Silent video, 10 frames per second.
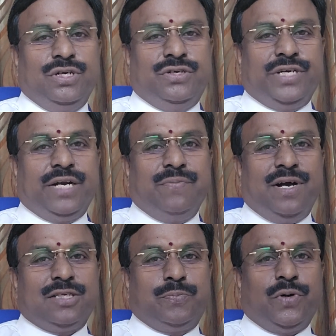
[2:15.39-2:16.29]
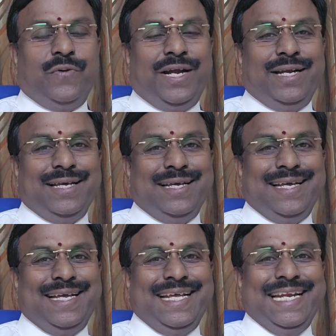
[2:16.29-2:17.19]
trademarks provide
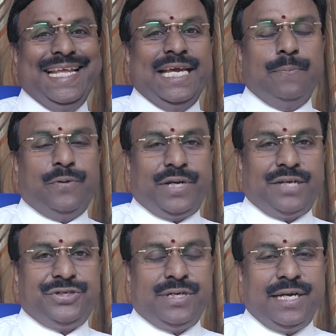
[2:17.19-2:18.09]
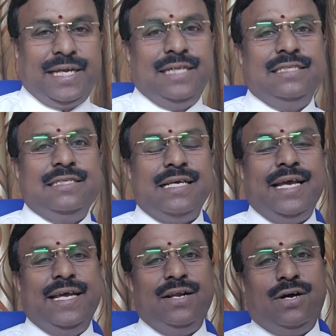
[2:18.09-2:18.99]
legal protection against
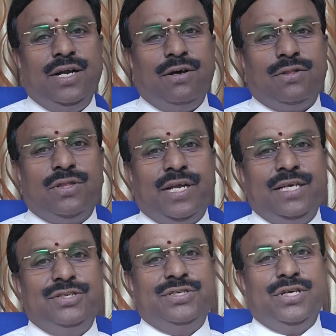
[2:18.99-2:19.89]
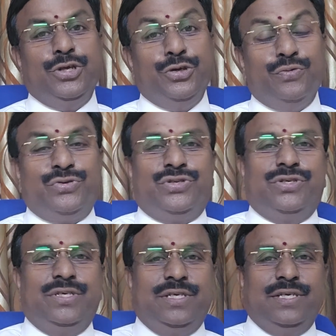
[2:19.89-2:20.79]
an unauthorized use.
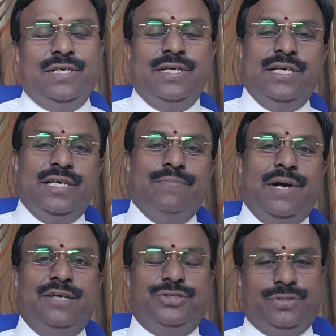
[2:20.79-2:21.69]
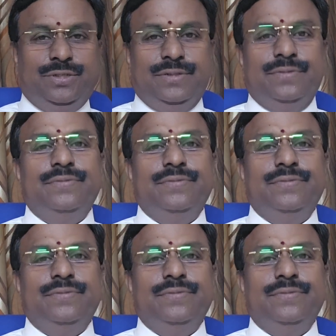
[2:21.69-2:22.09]
Imagine